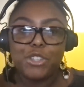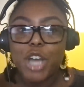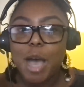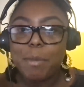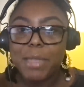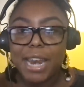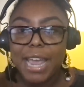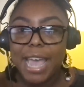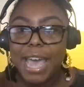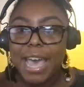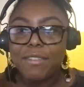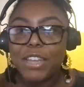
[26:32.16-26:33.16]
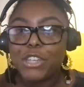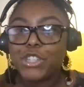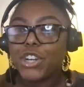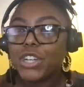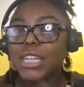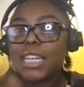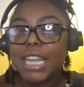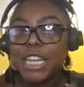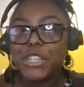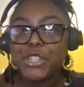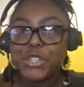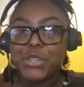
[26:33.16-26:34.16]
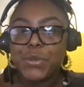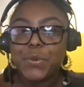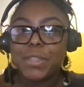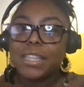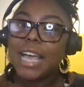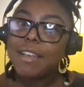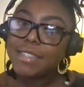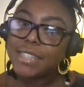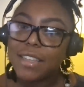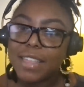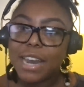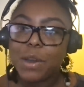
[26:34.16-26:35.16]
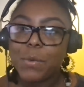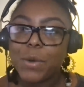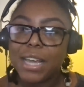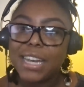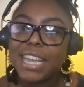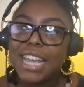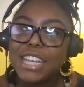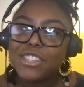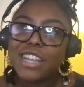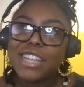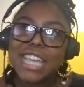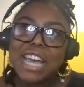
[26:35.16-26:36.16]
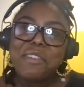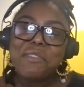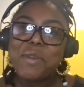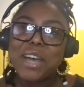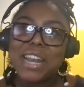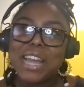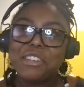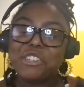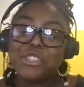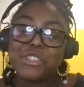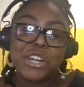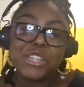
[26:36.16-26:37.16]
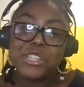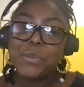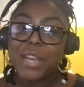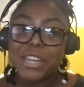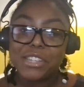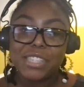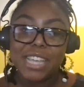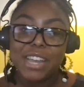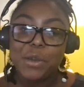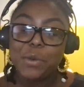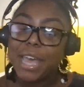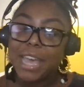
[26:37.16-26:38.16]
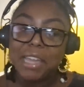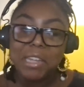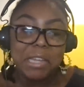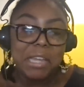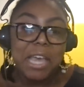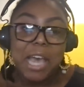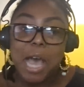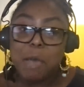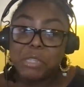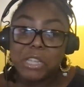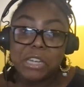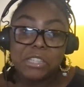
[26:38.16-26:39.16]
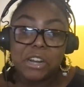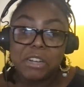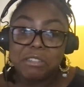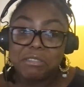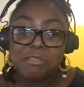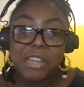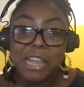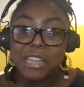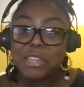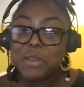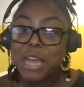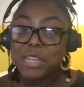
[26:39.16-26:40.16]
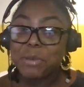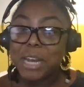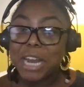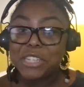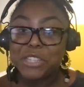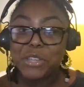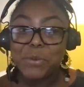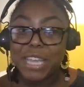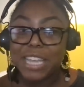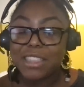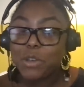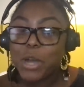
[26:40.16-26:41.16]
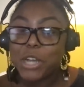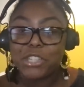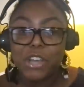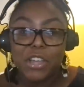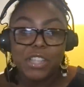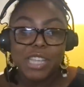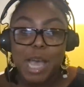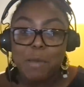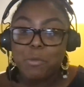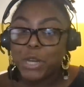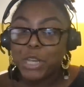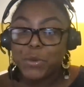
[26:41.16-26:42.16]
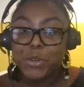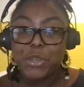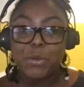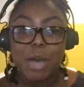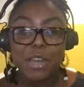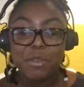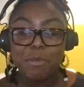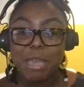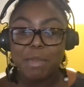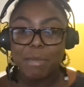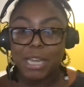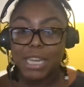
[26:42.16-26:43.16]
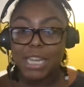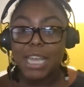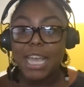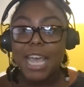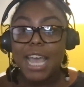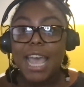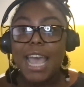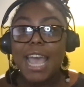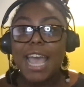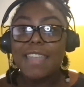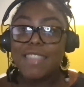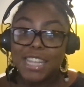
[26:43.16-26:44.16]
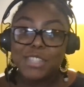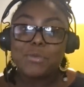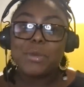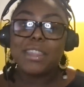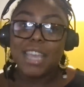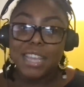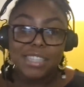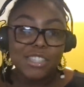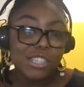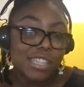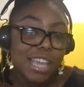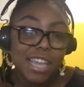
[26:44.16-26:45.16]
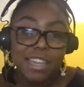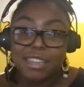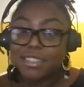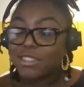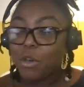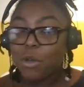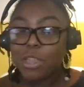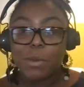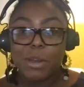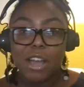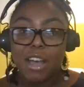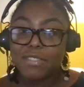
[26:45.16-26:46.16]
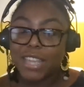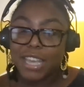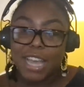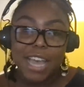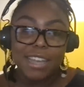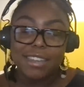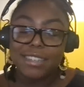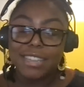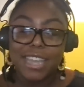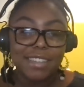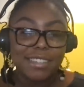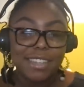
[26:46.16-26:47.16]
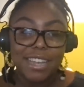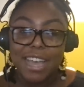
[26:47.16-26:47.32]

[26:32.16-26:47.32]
job that I have and turn it into the lifestyle that I want. So that's kind of what I just started doing. I just said, okay, I'm just going to start telling you guys what I do. I get the question all the time, what do you do? How do you make money? Mm-hmm. And that's when things just like totally went off. Like I yeah,